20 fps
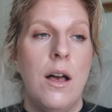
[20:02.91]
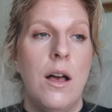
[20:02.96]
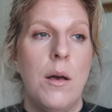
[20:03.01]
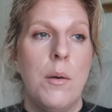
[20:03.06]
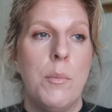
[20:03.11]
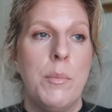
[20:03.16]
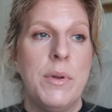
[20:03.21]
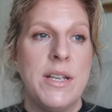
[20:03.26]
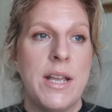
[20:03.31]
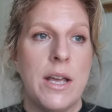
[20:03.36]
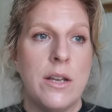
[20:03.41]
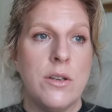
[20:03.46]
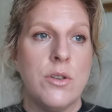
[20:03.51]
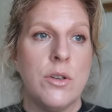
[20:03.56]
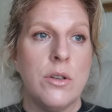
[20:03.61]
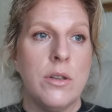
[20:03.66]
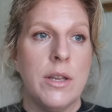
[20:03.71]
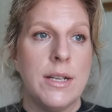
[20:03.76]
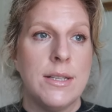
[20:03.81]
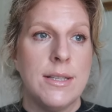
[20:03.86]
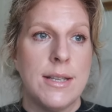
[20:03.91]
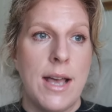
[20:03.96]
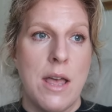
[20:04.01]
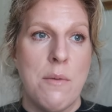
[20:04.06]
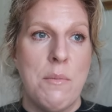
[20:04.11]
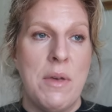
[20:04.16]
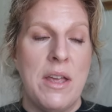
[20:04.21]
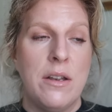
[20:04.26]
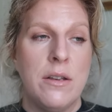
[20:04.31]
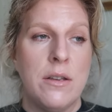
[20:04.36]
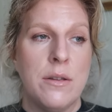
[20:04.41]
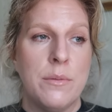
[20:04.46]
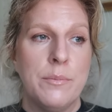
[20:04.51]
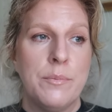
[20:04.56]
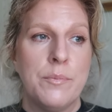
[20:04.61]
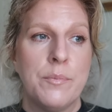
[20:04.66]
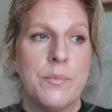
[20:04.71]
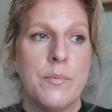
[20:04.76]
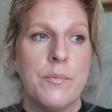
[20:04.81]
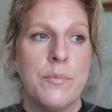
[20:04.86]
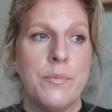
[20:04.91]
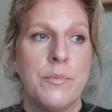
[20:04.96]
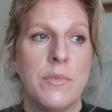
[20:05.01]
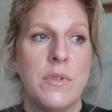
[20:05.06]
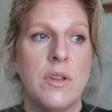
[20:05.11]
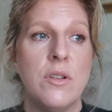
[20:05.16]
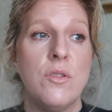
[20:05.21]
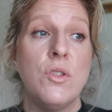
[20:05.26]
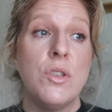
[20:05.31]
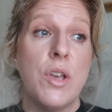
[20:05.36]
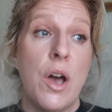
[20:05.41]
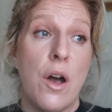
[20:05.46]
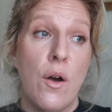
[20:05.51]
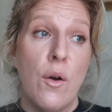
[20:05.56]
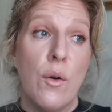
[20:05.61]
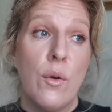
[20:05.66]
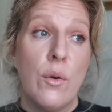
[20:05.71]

a potential excitement. So